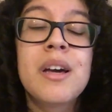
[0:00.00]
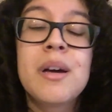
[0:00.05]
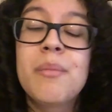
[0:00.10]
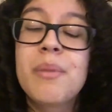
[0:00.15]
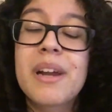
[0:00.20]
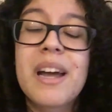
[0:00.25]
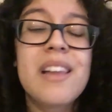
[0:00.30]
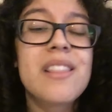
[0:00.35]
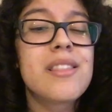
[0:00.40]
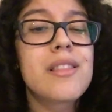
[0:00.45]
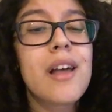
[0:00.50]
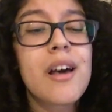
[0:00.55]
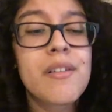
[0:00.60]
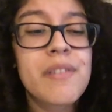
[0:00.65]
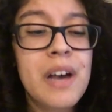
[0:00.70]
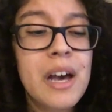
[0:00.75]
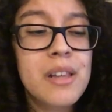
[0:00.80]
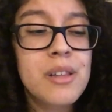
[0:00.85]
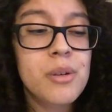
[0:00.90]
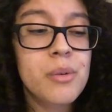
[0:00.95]
But I love
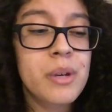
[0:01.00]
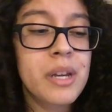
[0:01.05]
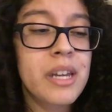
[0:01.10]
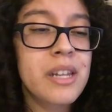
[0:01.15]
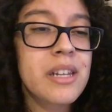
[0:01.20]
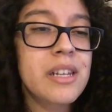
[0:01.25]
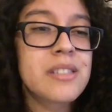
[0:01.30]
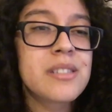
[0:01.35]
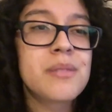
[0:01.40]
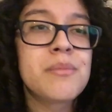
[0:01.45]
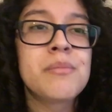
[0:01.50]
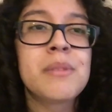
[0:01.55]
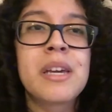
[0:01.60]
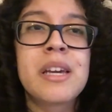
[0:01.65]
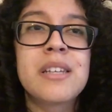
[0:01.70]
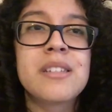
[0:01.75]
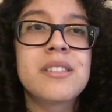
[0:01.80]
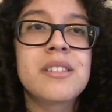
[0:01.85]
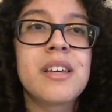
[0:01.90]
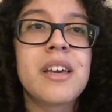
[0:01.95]
Halloween. It's
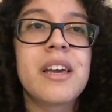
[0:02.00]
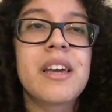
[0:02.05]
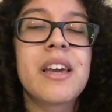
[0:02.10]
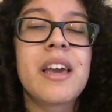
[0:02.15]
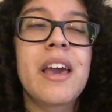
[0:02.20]
amazing.